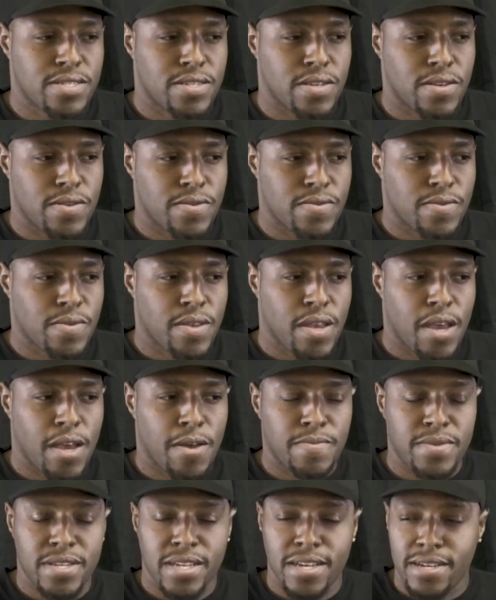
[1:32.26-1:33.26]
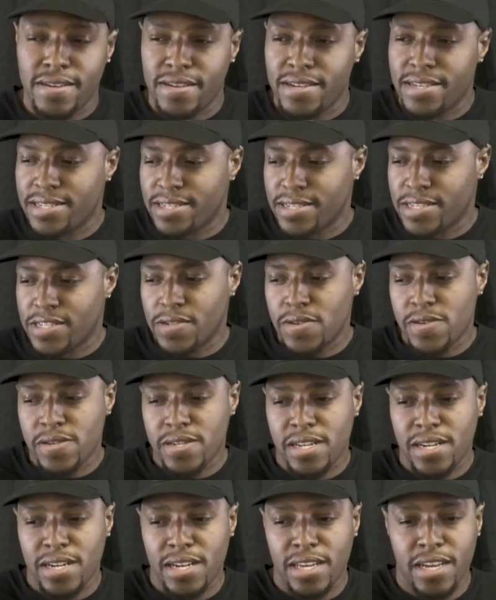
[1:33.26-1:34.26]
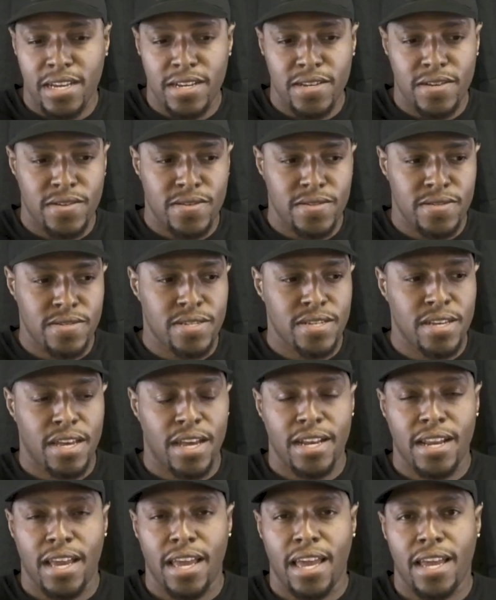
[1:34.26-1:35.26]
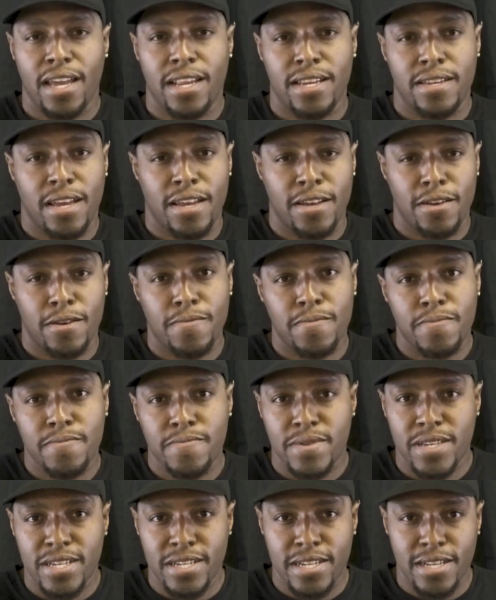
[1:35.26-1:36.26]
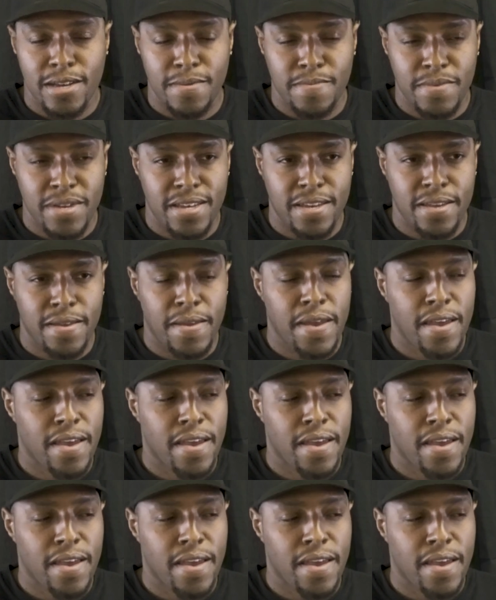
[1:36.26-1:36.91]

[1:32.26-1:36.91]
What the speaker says: So I'm there as a shoulder to lean on and a hand to help, you know what I mean?